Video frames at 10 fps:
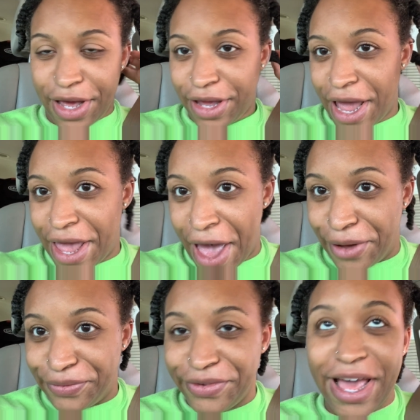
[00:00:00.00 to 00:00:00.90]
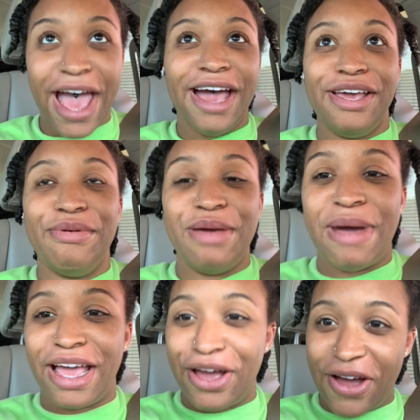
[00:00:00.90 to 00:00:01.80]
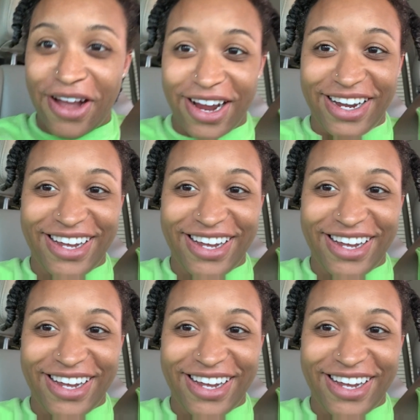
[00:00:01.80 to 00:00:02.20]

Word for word: okay y'all, I am in my car